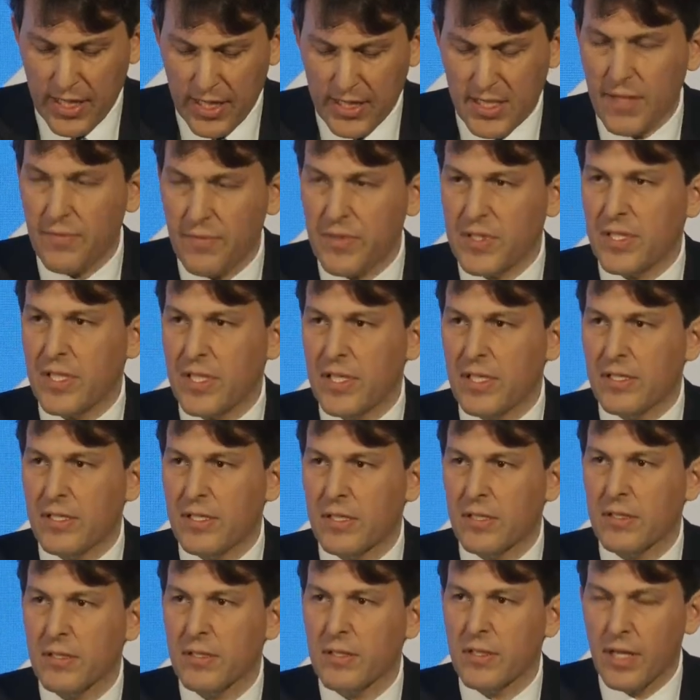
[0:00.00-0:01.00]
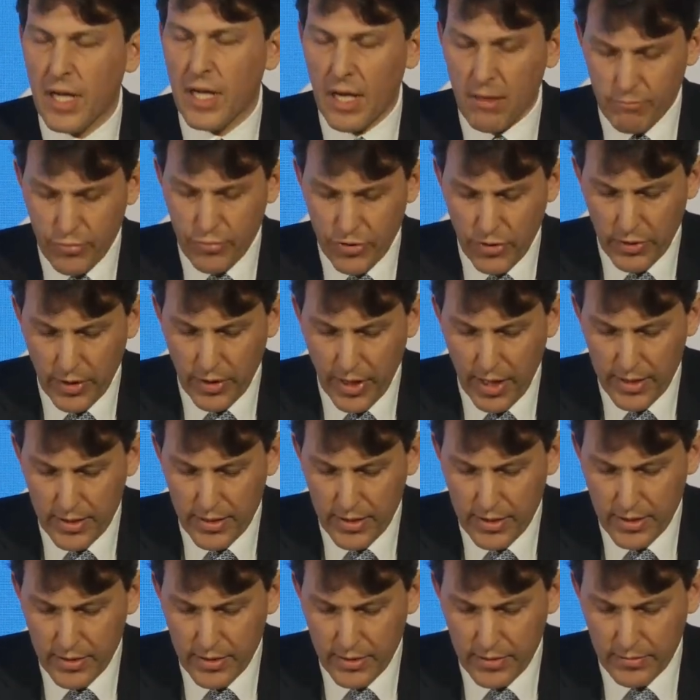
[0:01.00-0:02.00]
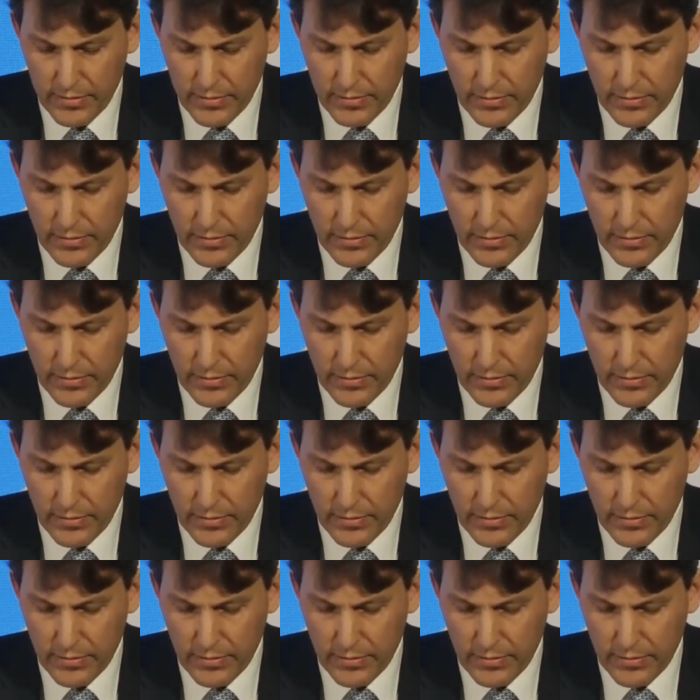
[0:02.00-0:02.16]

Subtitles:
activities and products.